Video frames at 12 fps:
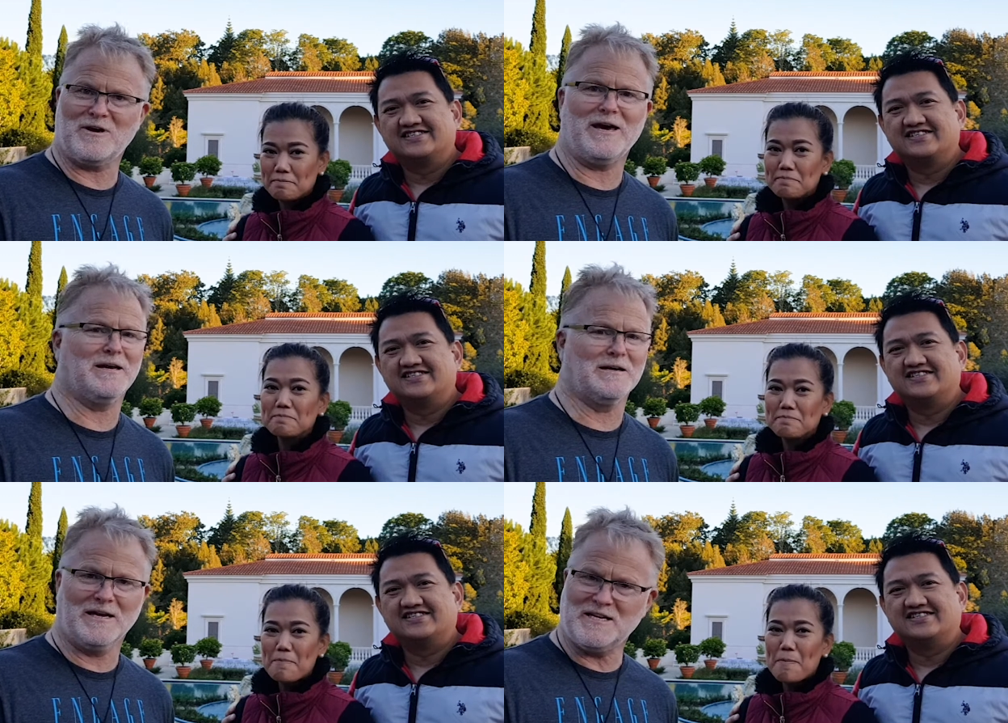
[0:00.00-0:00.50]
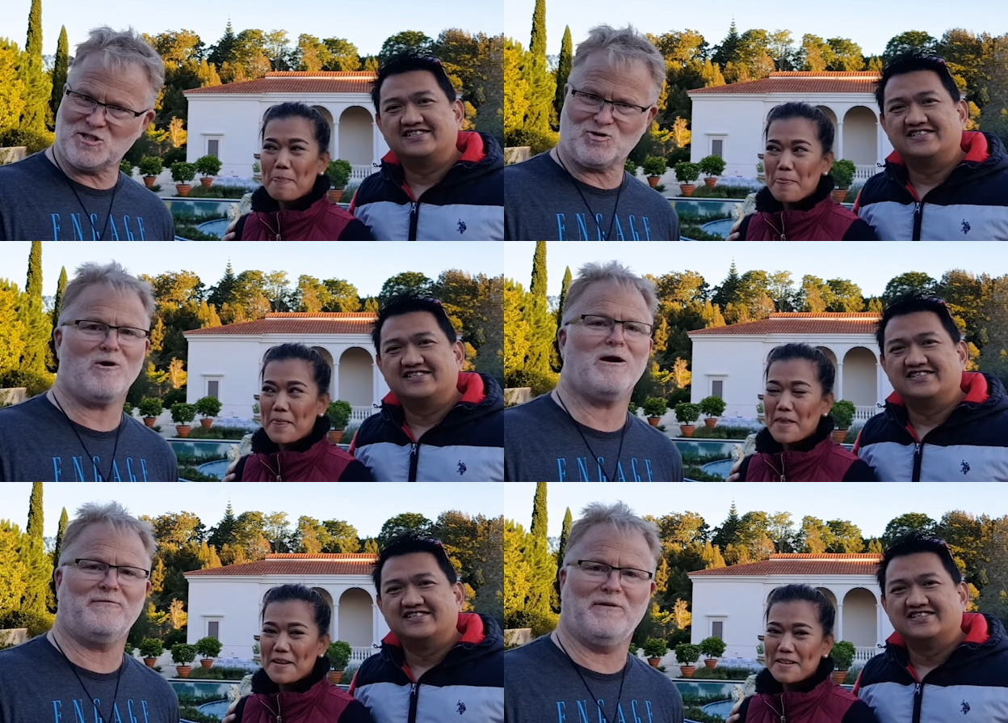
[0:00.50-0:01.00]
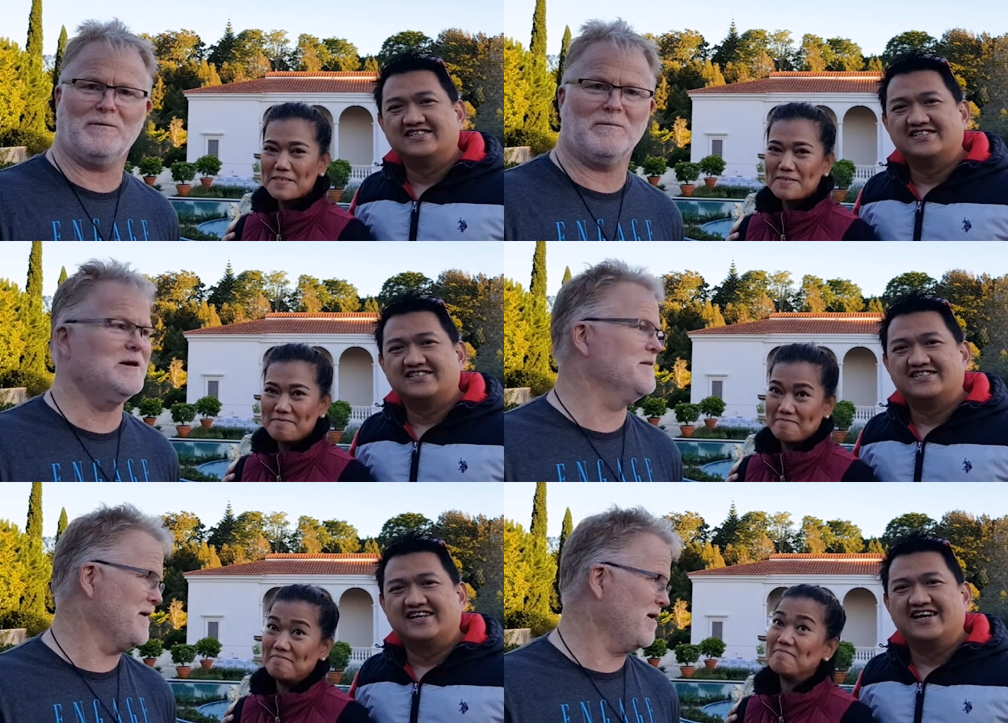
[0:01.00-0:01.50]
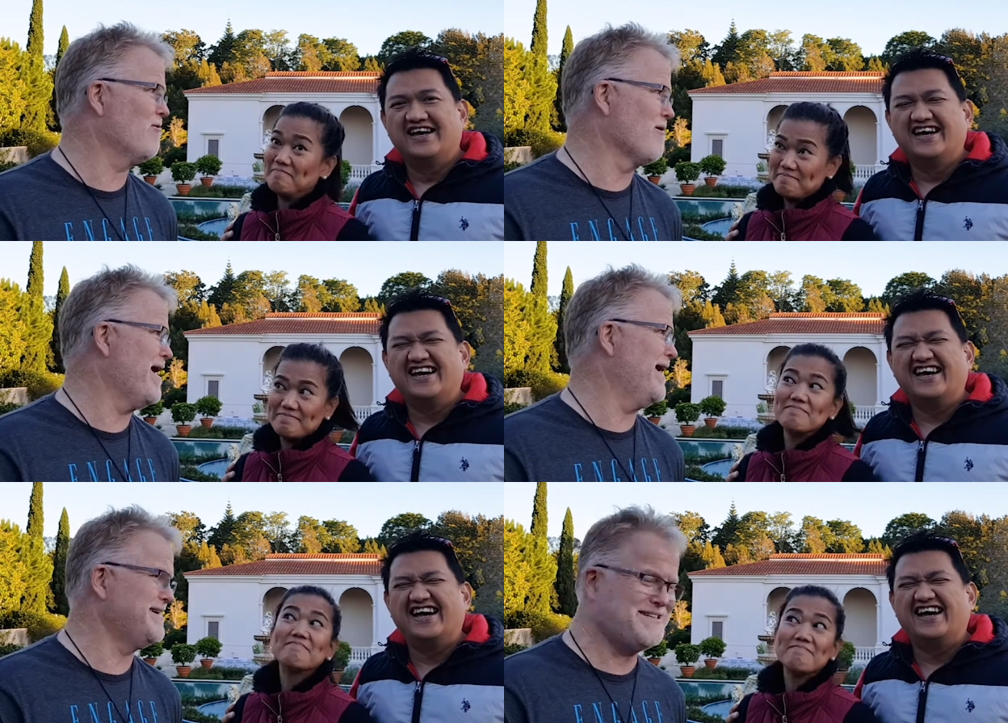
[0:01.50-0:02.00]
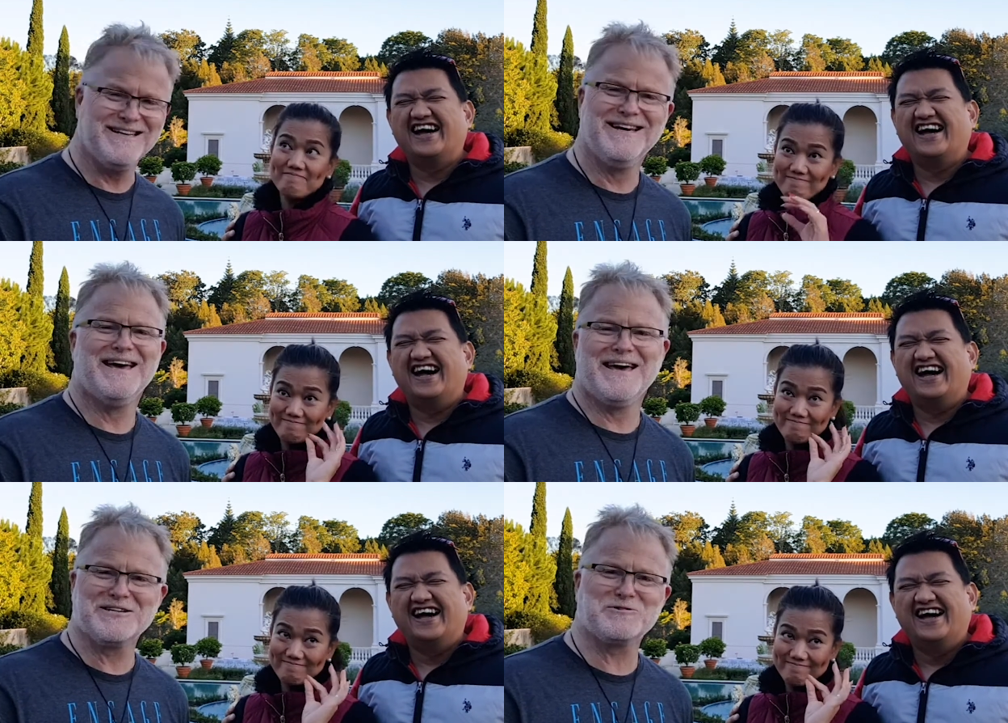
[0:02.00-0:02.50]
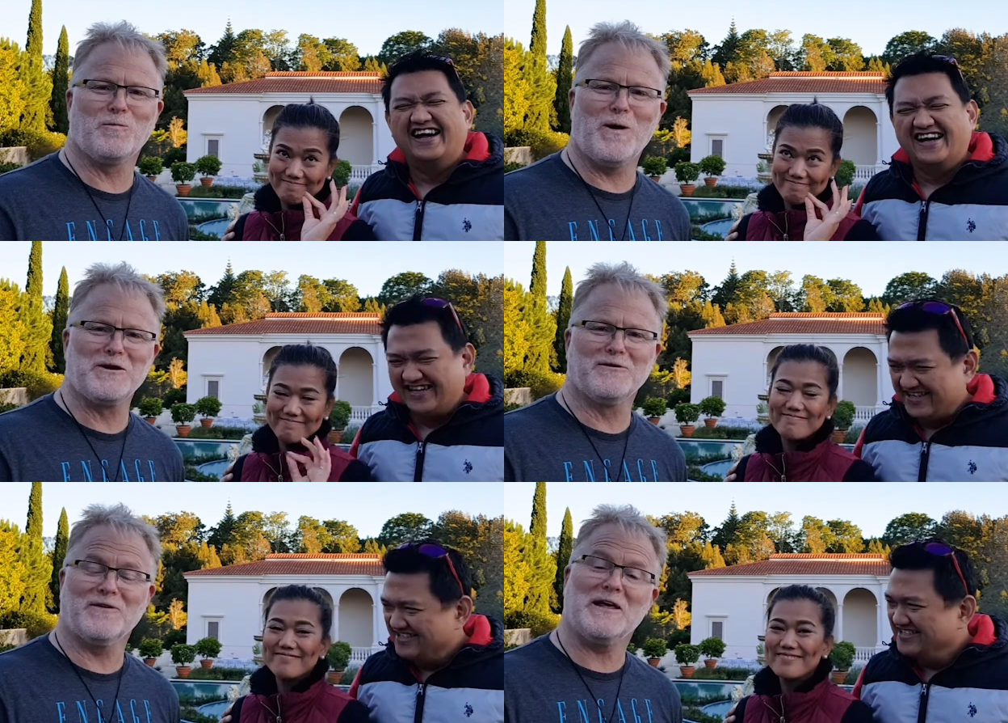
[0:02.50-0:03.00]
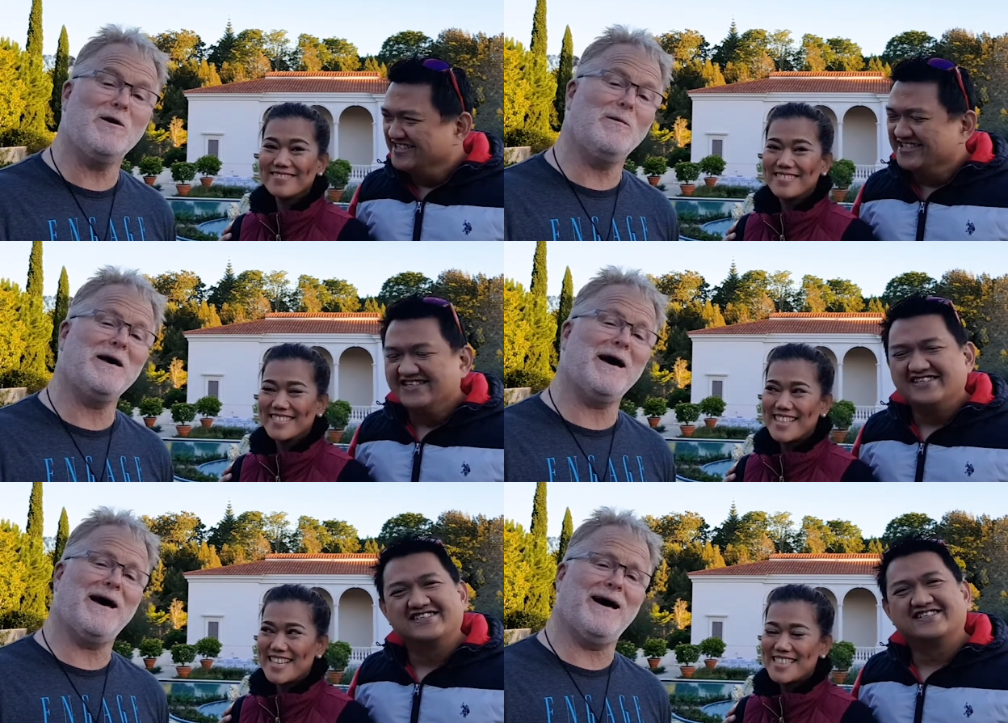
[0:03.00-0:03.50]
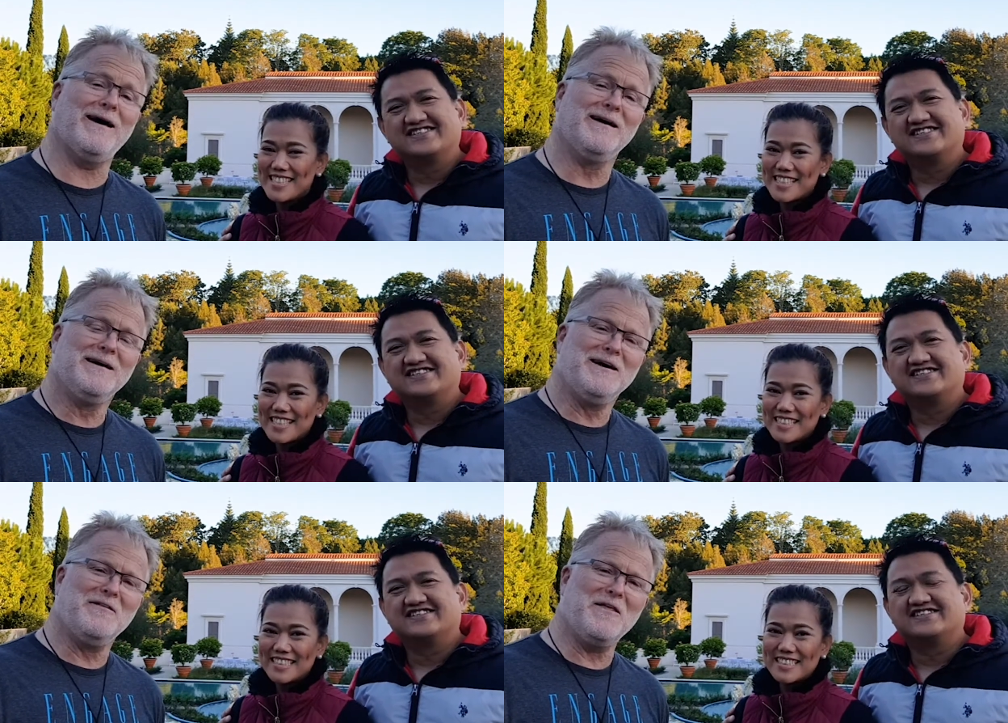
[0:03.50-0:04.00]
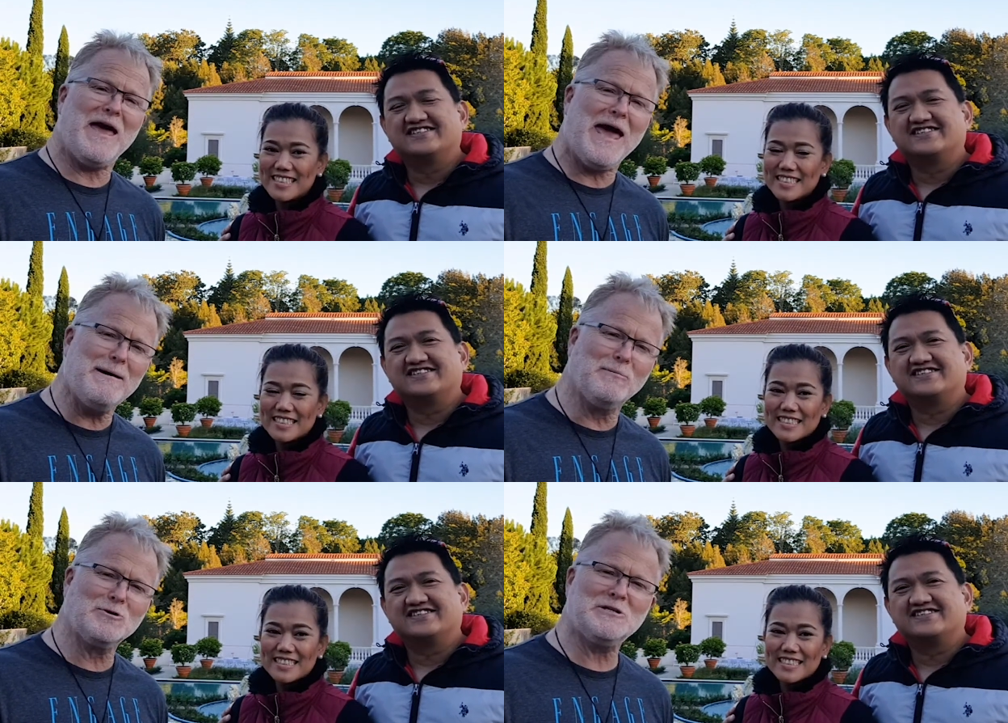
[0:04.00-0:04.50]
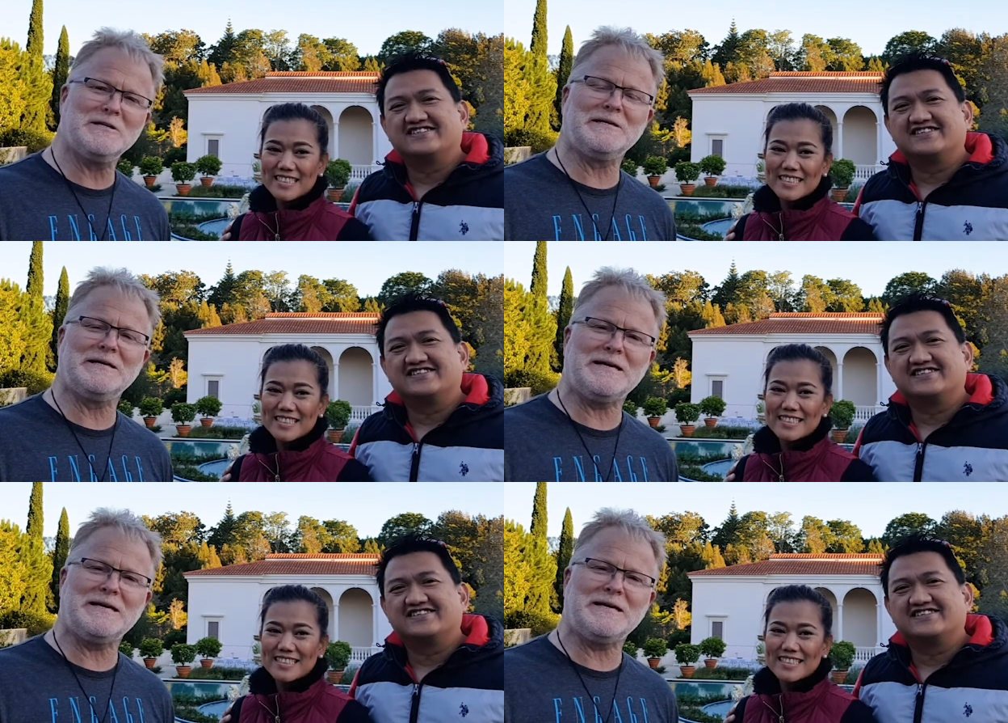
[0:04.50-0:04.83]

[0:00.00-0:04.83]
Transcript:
Speaker 1: and less traffic. Isn't that great? It's wonderful. Here we are in the Hamilton